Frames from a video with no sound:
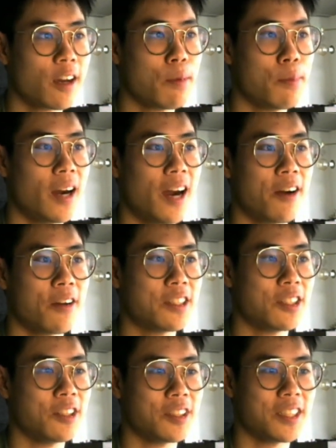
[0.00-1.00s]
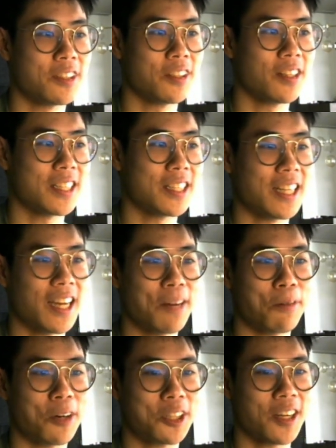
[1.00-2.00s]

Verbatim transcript: going to be better. I don't need to use this thing anymore,